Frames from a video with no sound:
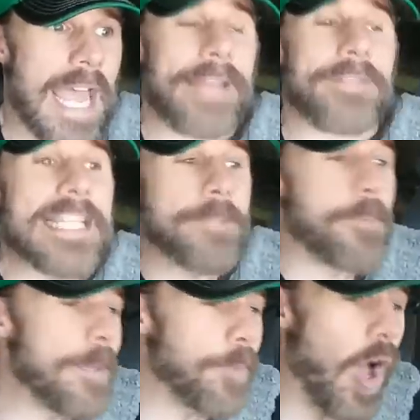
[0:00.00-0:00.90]
And these
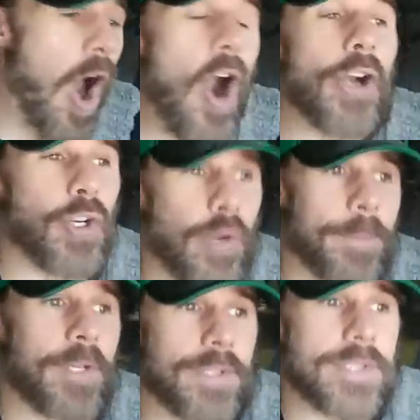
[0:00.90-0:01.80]
people are
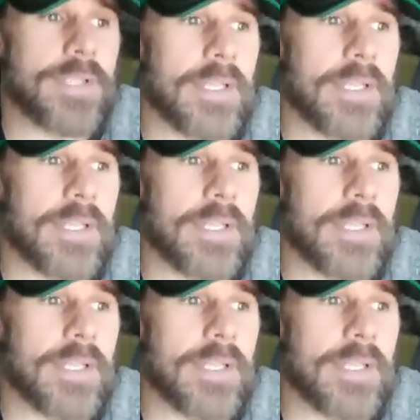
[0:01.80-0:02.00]
criminals.